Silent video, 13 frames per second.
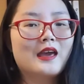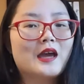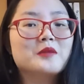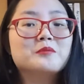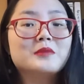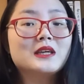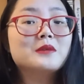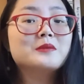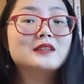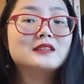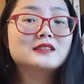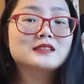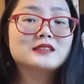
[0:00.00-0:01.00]
And maybe
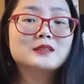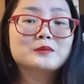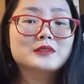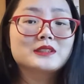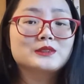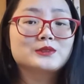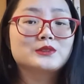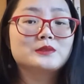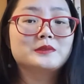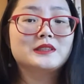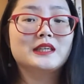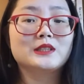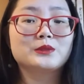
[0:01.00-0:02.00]
this is something that's going to
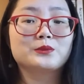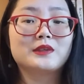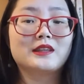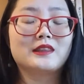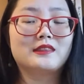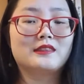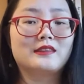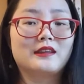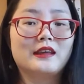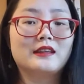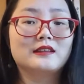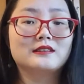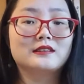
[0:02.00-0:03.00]
be dealt with
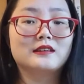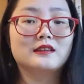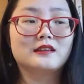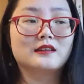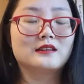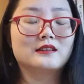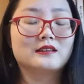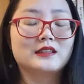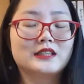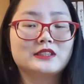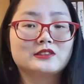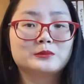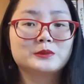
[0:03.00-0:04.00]
in
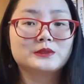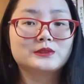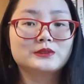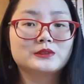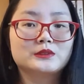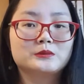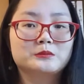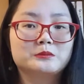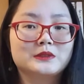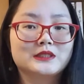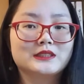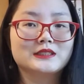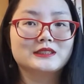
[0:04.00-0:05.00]
later books,
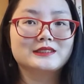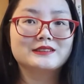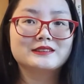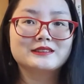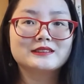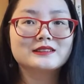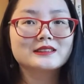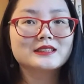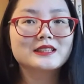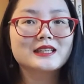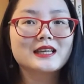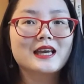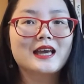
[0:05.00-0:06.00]
but
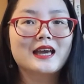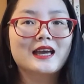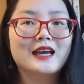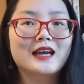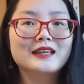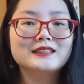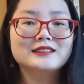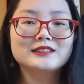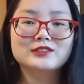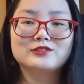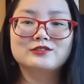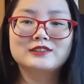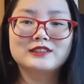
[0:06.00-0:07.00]
it
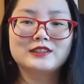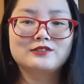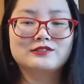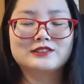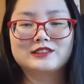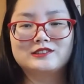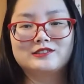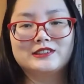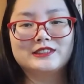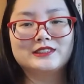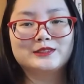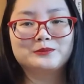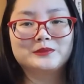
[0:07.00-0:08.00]
just really
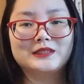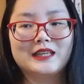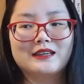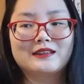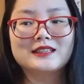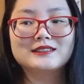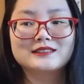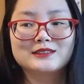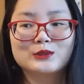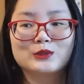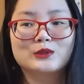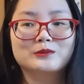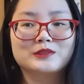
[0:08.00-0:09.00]
frustrated me. As an
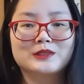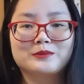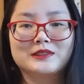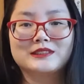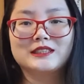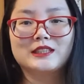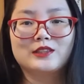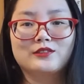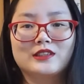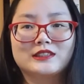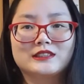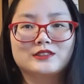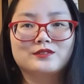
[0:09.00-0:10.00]
adoptee myself,
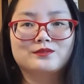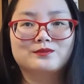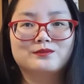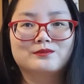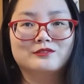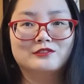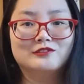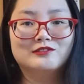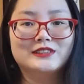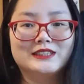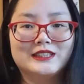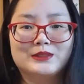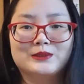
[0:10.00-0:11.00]
I just
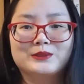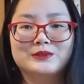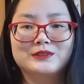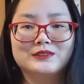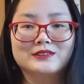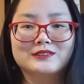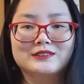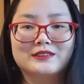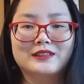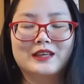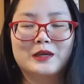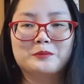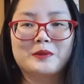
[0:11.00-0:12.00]
really couldn't
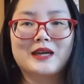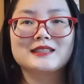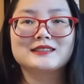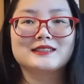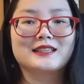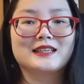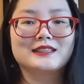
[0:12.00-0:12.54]
get past that.